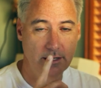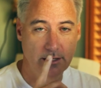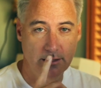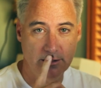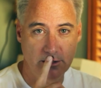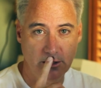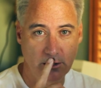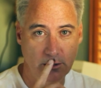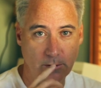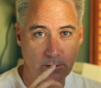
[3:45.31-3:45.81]

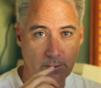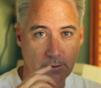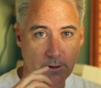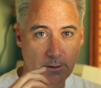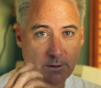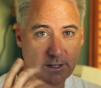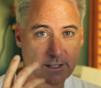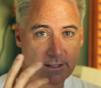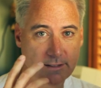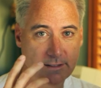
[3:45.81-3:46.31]
So I
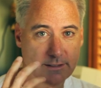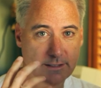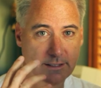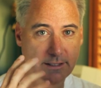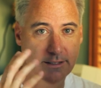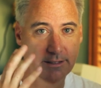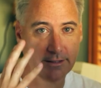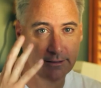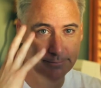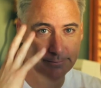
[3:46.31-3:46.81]
wanted to
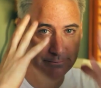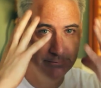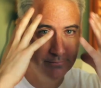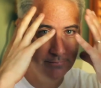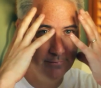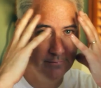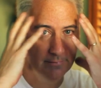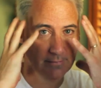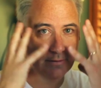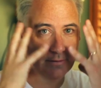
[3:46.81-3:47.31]
see,
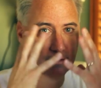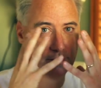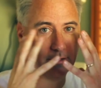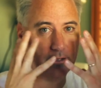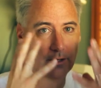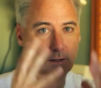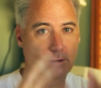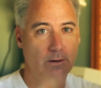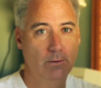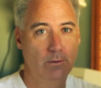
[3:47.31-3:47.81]

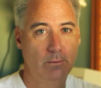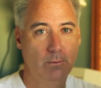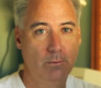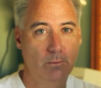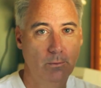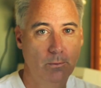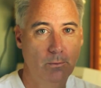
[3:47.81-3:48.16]
you know,